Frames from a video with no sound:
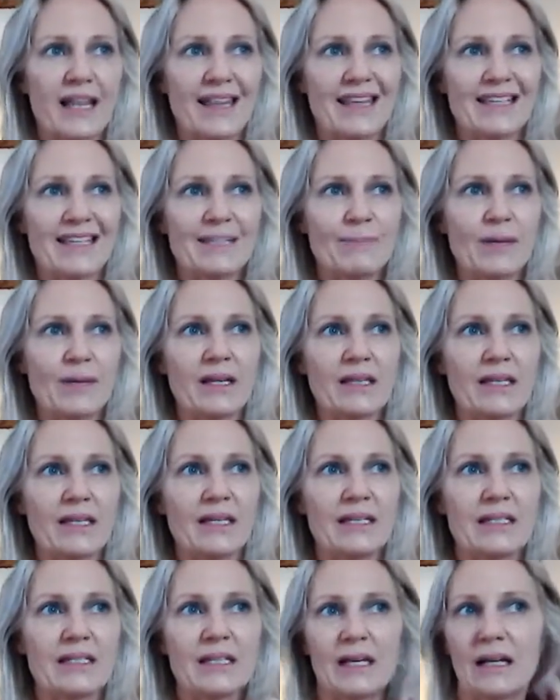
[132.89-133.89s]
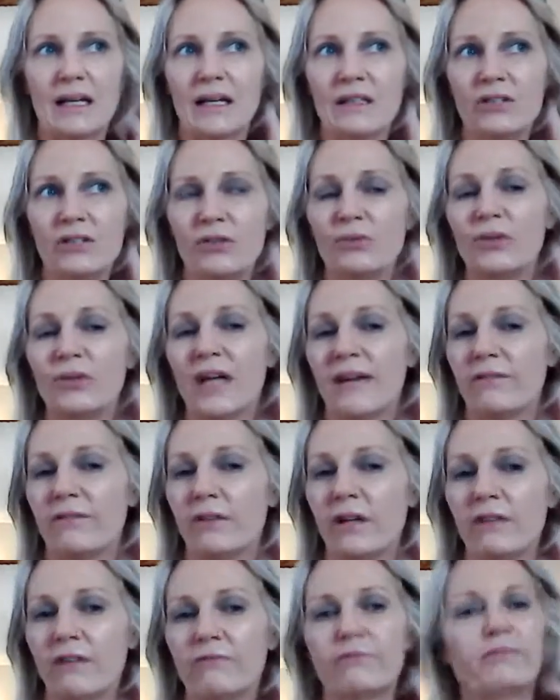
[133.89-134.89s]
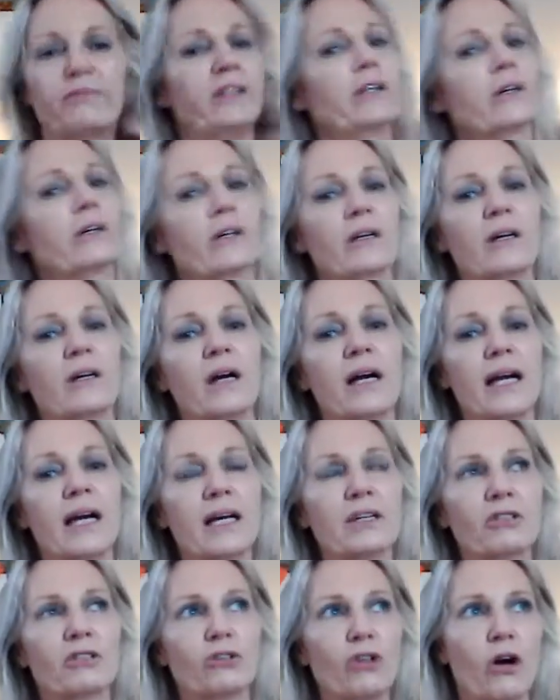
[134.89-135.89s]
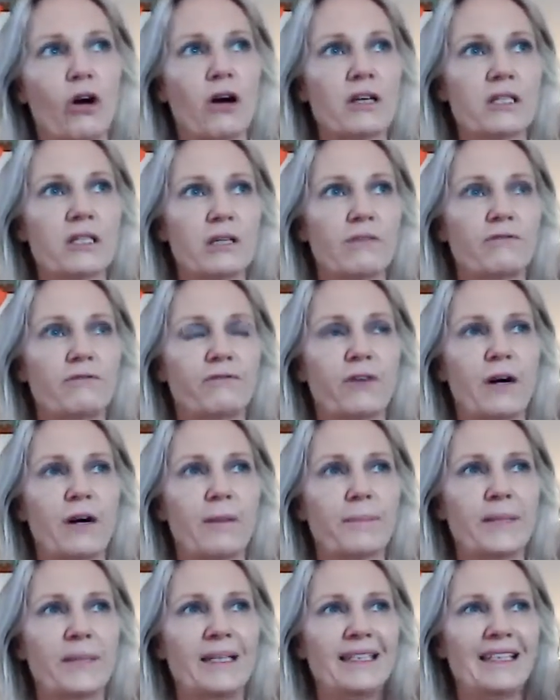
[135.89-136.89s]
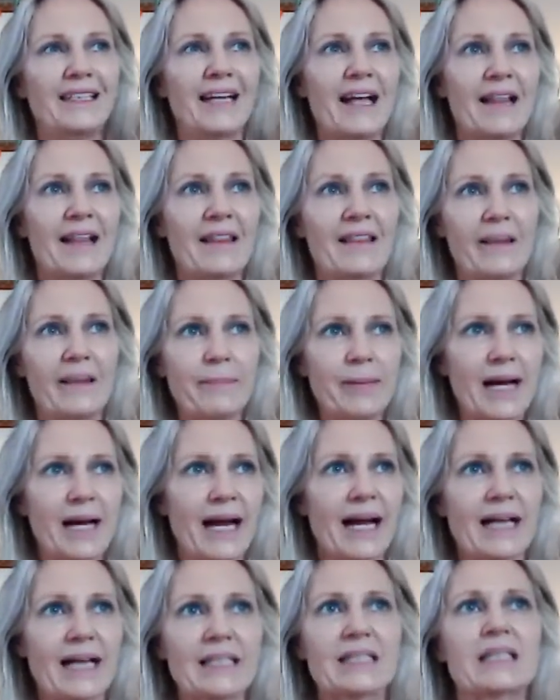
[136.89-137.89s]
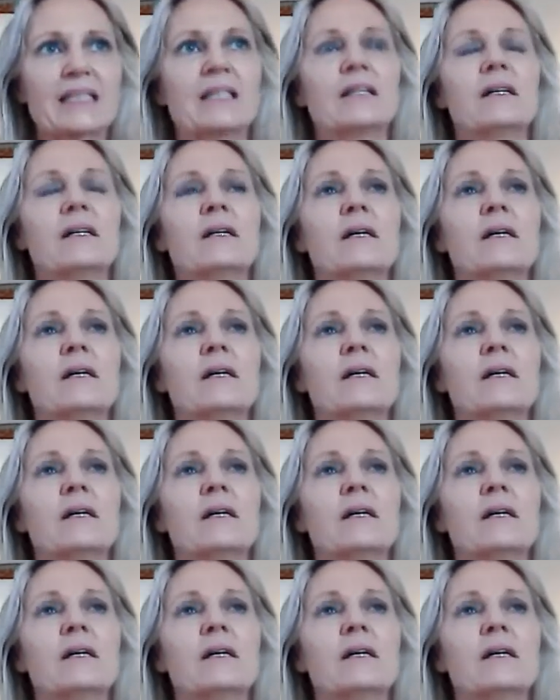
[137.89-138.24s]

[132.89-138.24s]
this month, is a new level of fear and loss from the past,